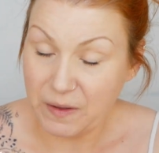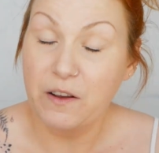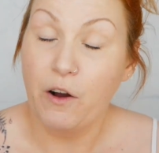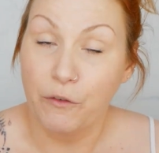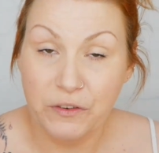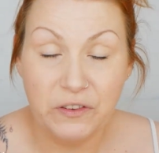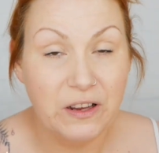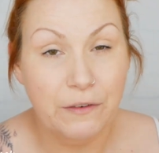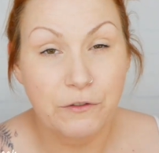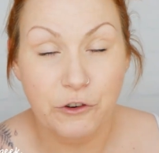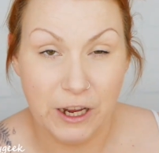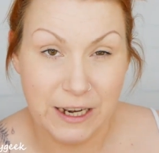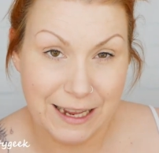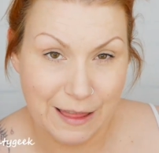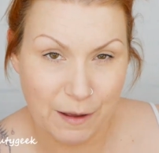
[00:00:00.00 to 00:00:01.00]
Obviously, I've
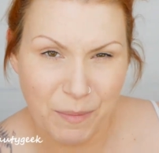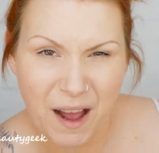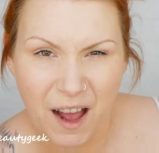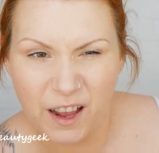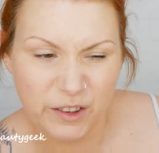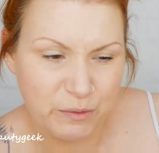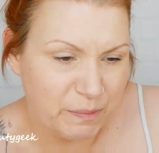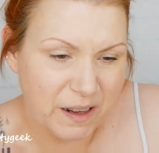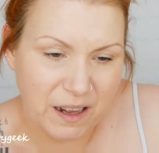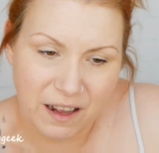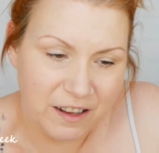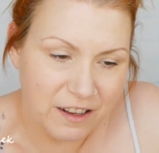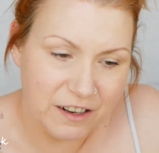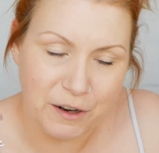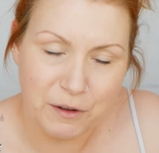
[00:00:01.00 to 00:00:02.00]
tried it in the past,
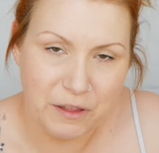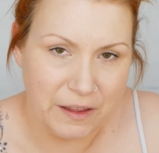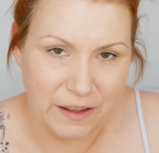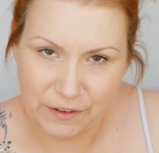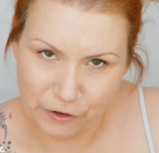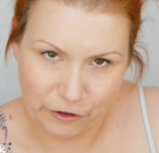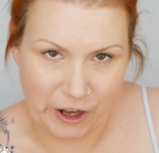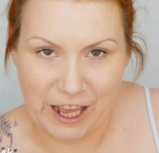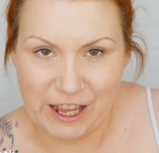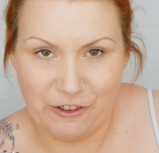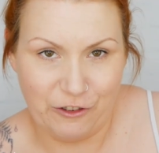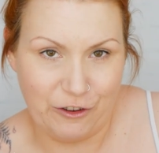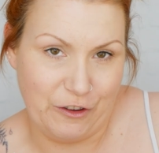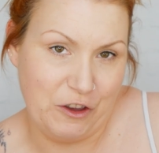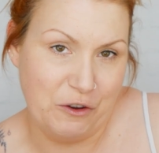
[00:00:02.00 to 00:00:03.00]
but, you know, things
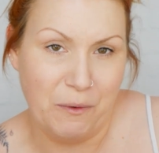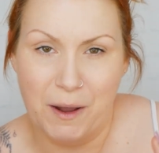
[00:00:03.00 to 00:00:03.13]
change, don't you?